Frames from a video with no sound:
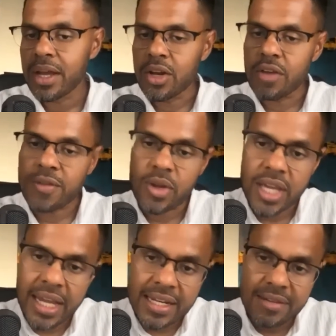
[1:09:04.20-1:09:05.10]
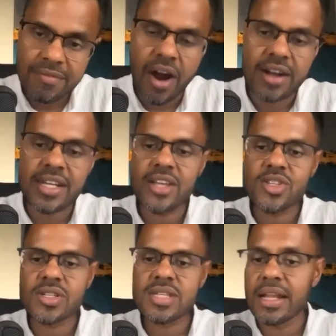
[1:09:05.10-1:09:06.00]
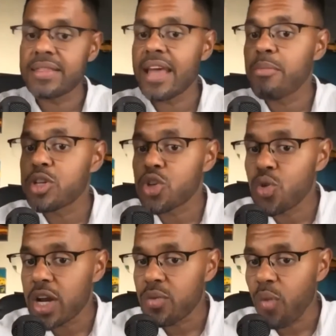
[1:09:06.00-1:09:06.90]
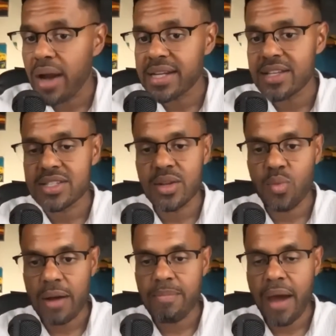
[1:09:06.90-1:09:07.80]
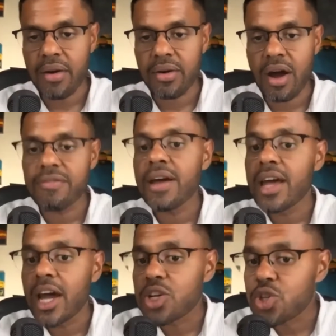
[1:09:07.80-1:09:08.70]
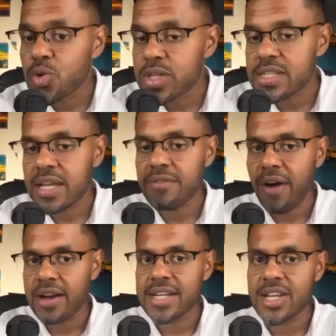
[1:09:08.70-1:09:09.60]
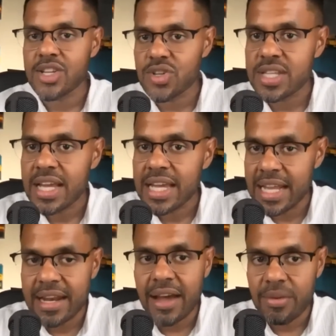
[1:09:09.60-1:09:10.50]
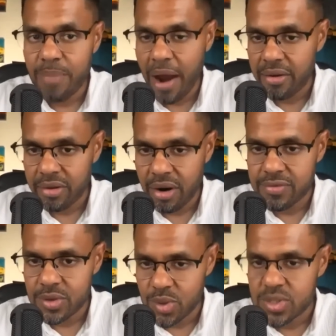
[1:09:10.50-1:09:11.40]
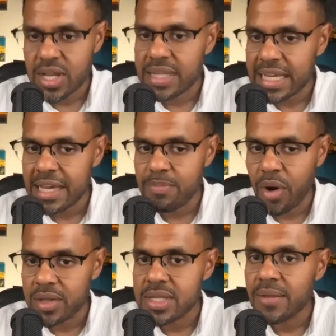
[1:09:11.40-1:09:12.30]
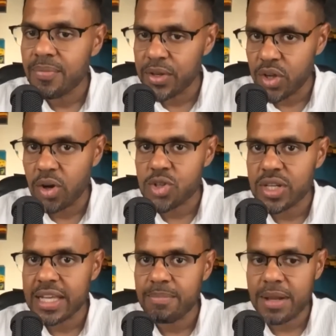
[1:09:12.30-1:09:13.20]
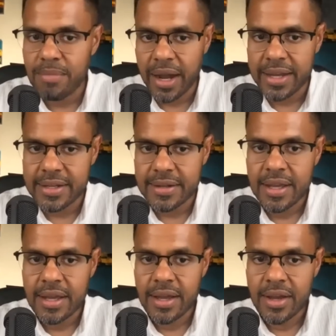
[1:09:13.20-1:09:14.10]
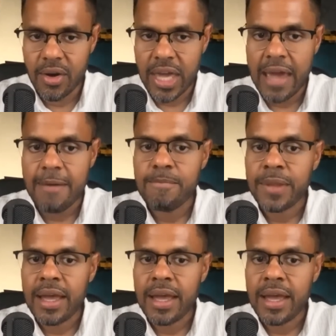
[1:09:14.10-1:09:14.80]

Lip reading: Now, if you're looking at advantages, let there be 2 advantages in one paragraph and 2 disadvantages in another paragraph. So those are the key points that you all should keep in mind. Okay?